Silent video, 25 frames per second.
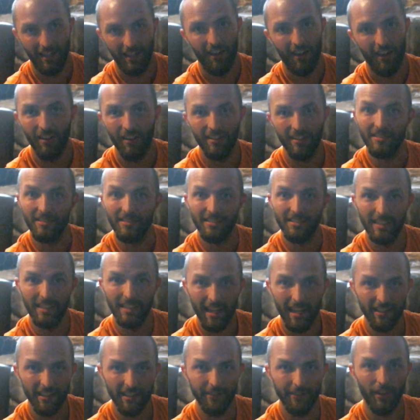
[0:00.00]
And those people
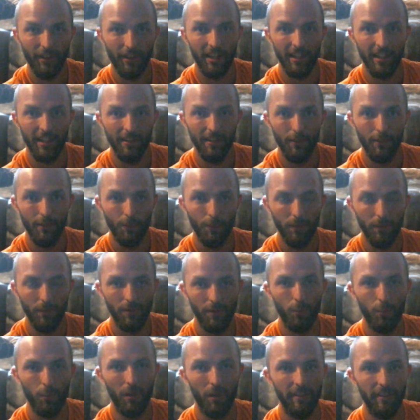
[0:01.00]
aren't going to
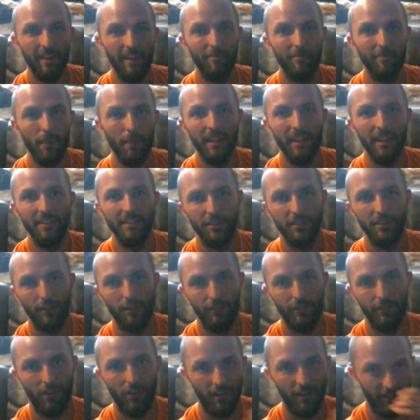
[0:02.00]
change easily,
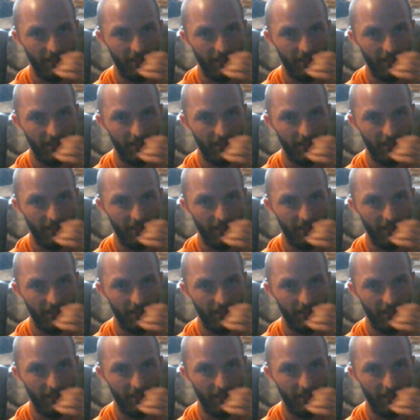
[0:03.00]
because they